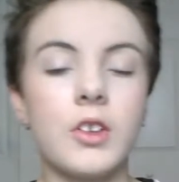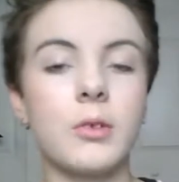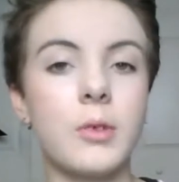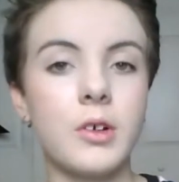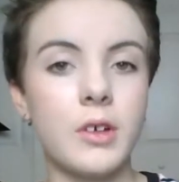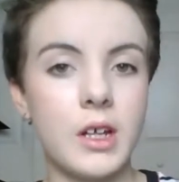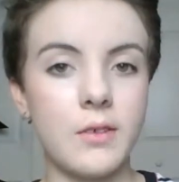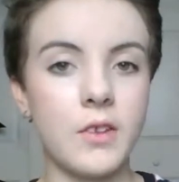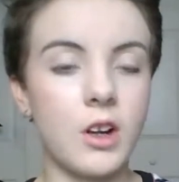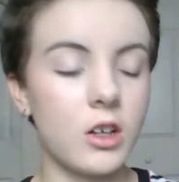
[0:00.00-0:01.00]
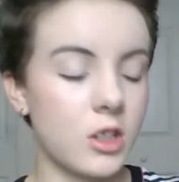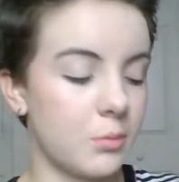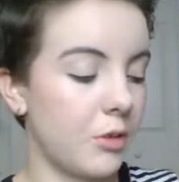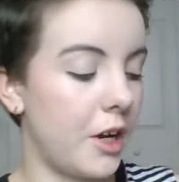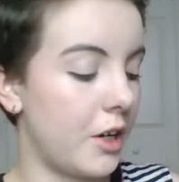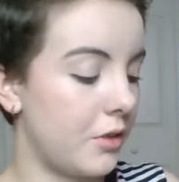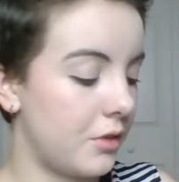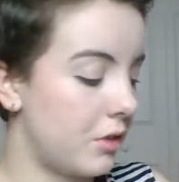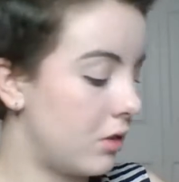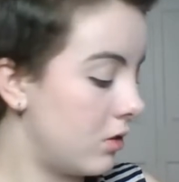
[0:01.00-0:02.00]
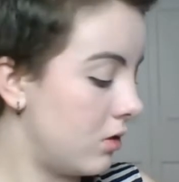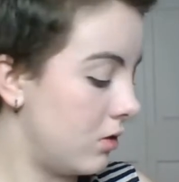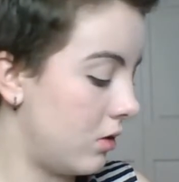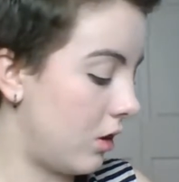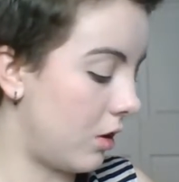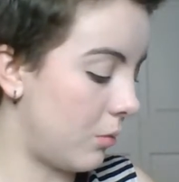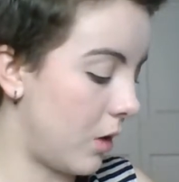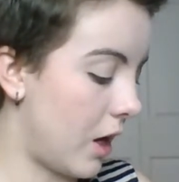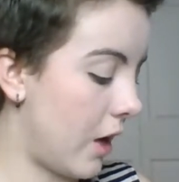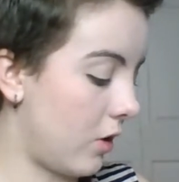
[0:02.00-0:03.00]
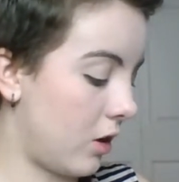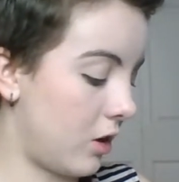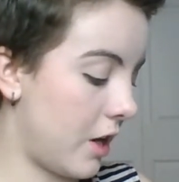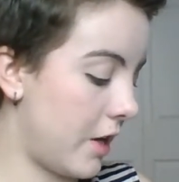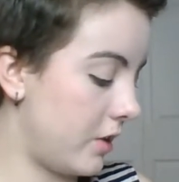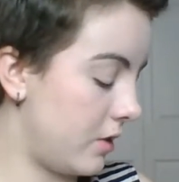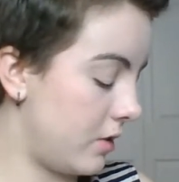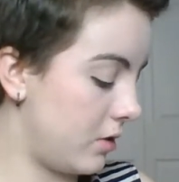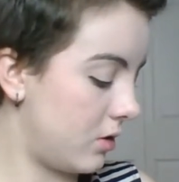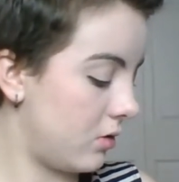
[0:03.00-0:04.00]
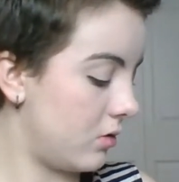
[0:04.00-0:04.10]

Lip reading: So I'm going to be going in with a darker brown on my outer crease.